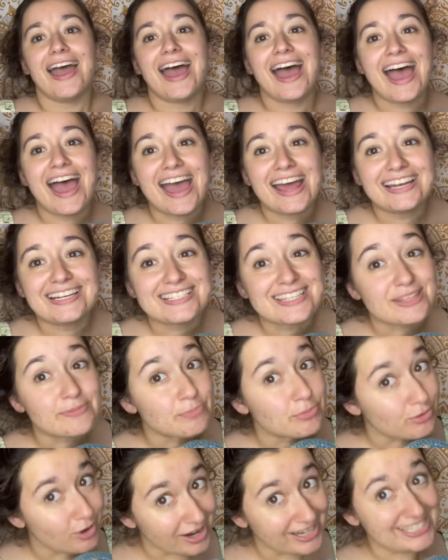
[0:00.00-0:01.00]
and the
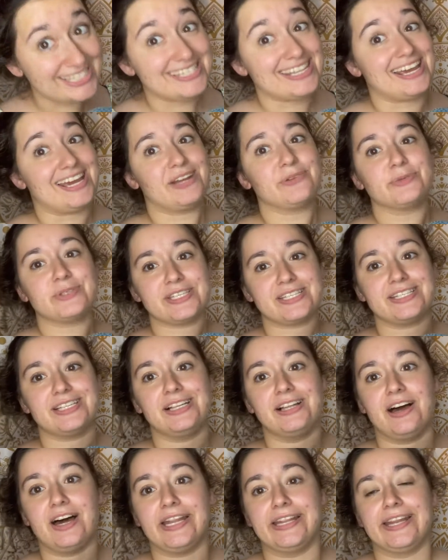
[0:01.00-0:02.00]
price tag was still
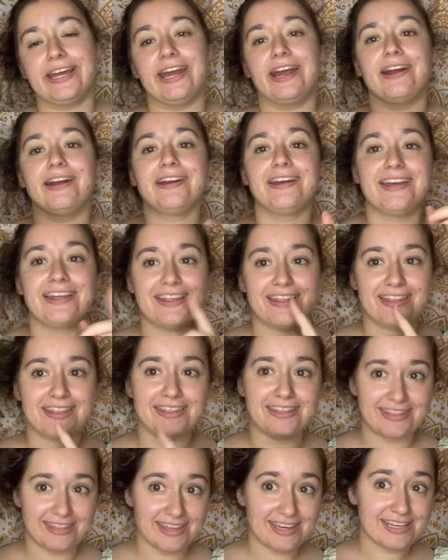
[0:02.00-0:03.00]
on there.
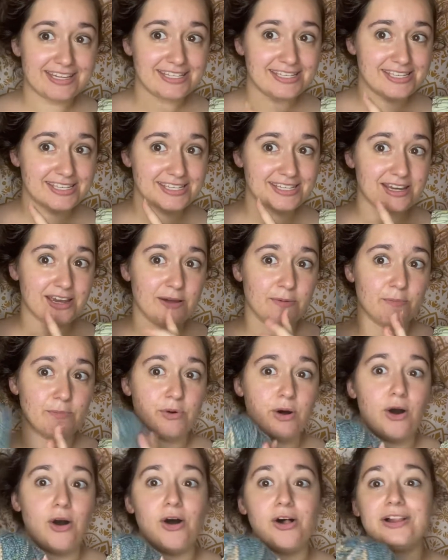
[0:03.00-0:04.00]
This
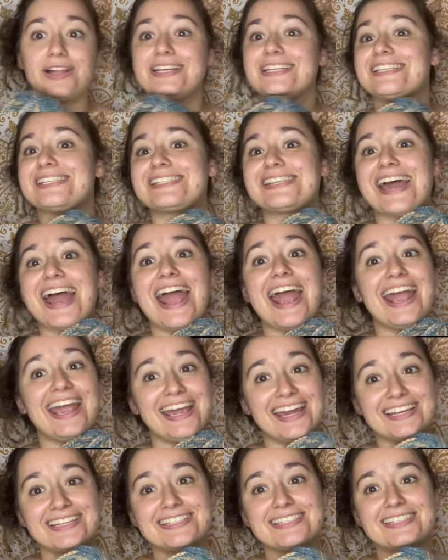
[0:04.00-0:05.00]
ball is
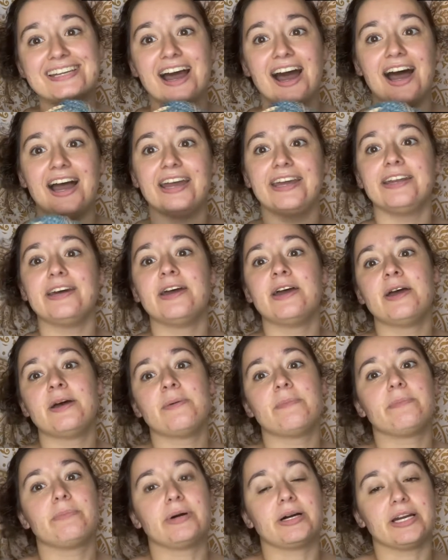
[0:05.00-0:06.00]
hand dyed
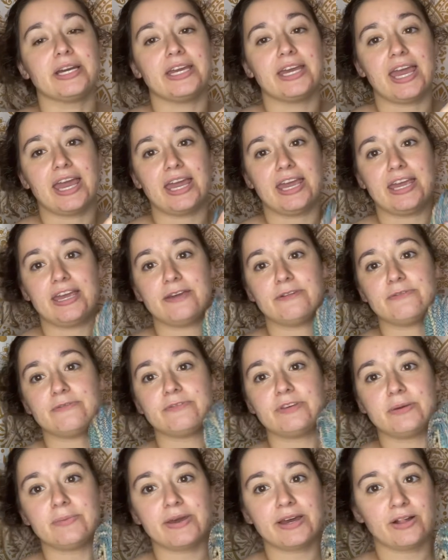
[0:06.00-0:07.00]
by a
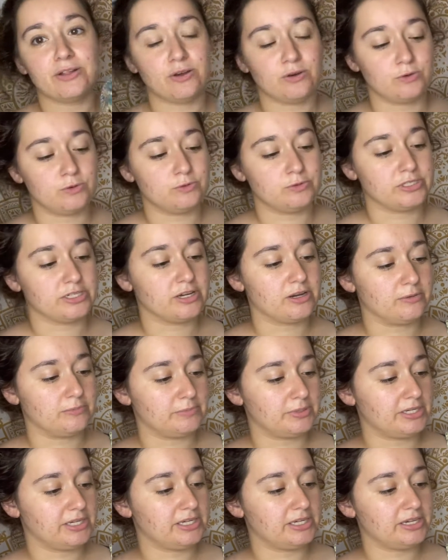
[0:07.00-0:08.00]
female-owned
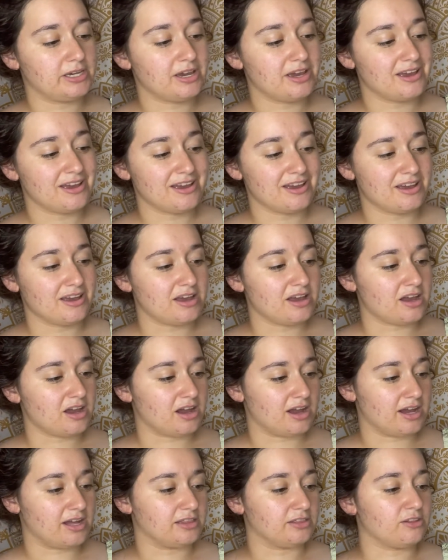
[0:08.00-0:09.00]
company.
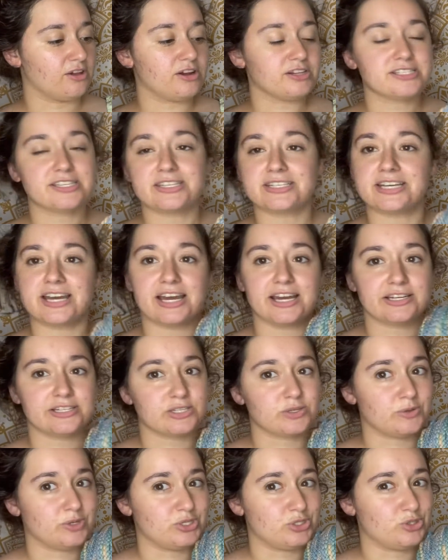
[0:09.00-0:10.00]
I lost the tag,
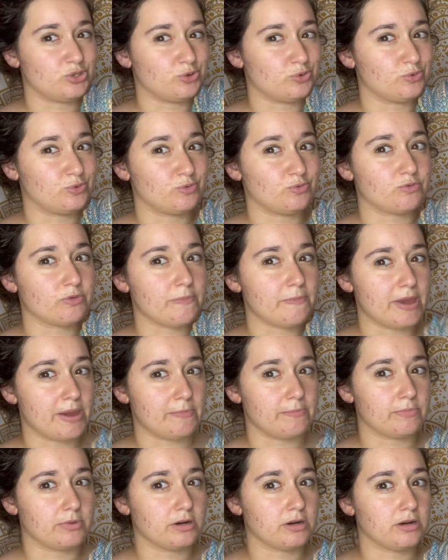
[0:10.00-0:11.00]
so I don't
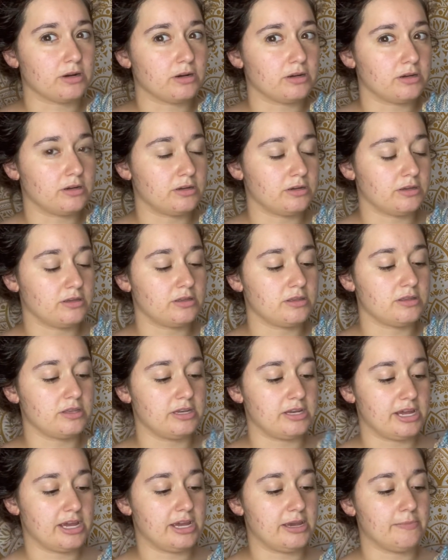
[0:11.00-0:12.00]
remember the
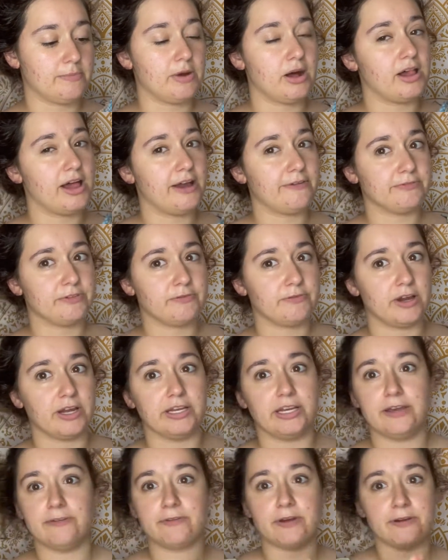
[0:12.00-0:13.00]
name. I'll have to find it. If I